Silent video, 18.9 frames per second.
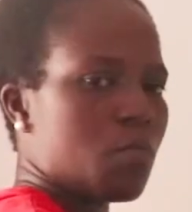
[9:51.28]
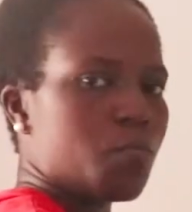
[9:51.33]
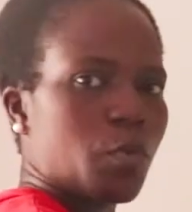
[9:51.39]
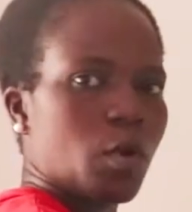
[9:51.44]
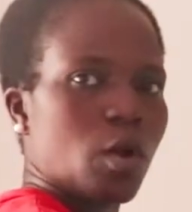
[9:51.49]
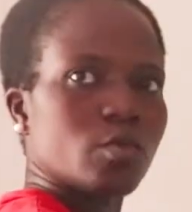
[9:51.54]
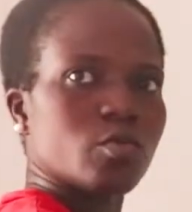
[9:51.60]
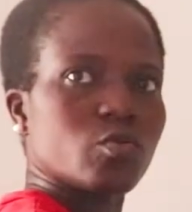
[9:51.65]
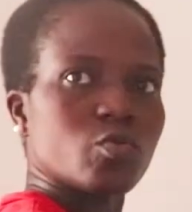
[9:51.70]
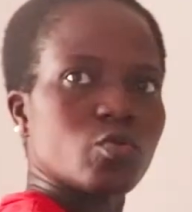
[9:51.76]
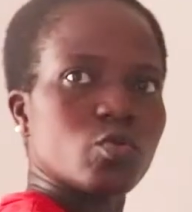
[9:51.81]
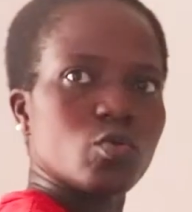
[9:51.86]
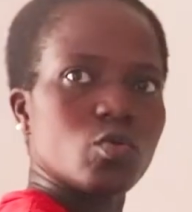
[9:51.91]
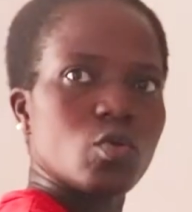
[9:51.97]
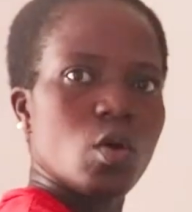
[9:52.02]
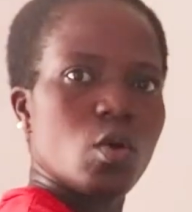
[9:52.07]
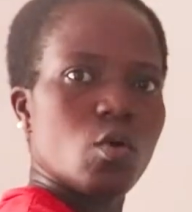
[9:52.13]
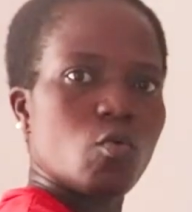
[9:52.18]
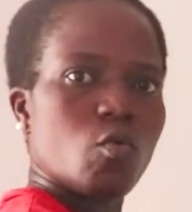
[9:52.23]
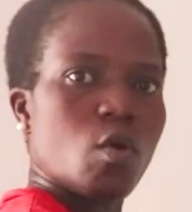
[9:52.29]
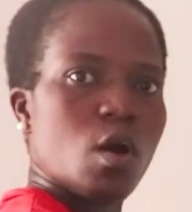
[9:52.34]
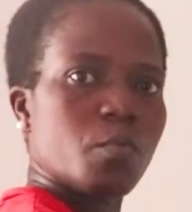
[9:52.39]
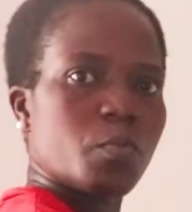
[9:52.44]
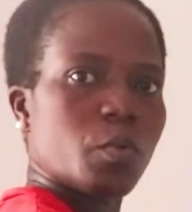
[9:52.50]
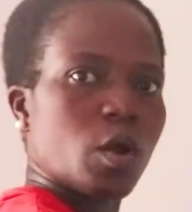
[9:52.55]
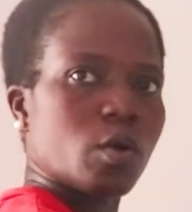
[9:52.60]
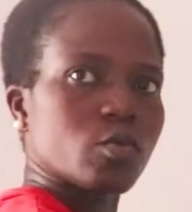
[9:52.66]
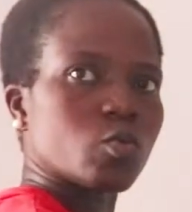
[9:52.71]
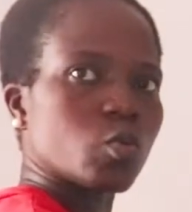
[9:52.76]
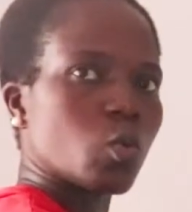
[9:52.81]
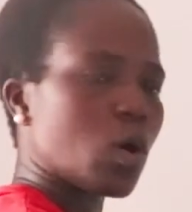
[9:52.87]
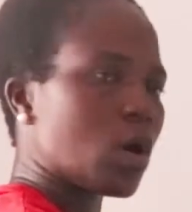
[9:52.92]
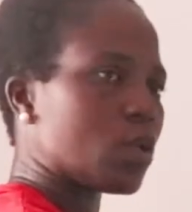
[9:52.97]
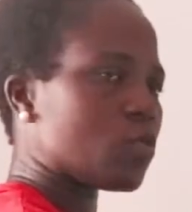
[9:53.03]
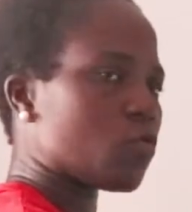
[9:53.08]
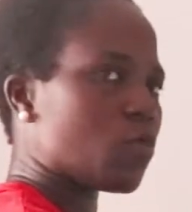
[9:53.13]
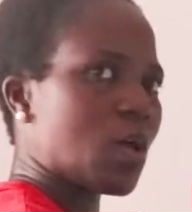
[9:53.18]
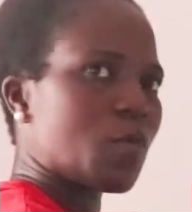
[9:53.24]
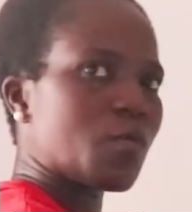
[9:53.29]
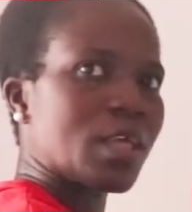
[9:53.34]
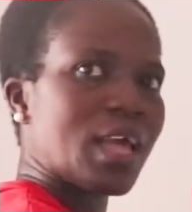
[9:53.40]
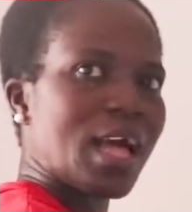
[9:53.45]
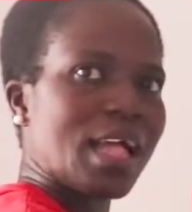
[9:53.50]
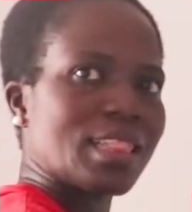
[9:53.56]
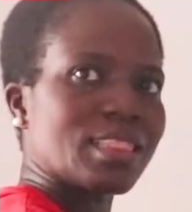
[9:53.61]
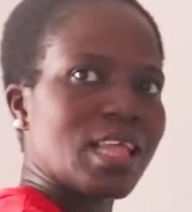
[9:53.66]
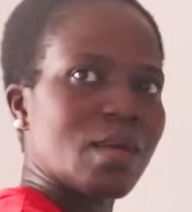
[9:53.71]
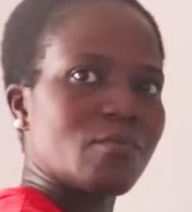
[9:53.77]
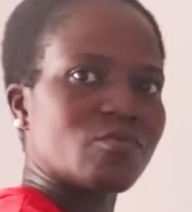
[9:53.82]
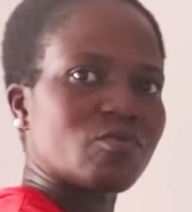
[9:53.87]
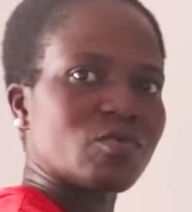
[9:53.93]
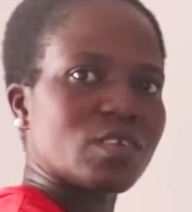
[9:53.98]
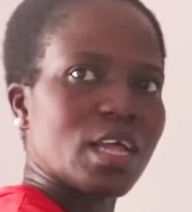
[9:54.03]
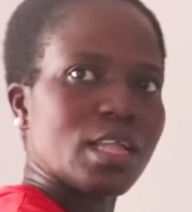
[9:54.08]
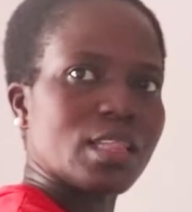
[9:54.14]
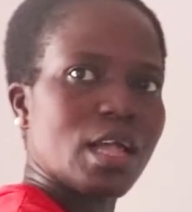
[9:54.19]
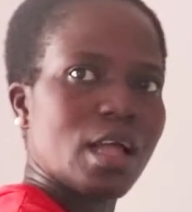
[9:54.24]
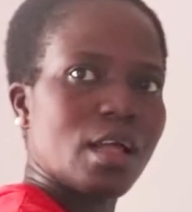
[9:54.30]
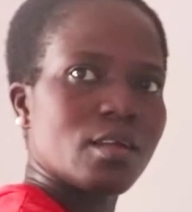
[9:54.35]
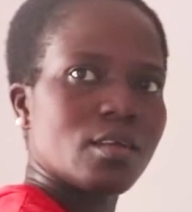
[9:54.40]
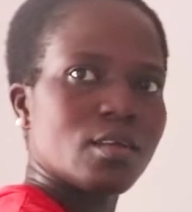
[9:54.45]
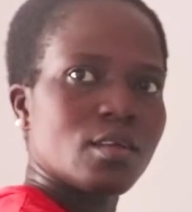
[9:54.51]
plus 2, 1 plus 1, when we add them together,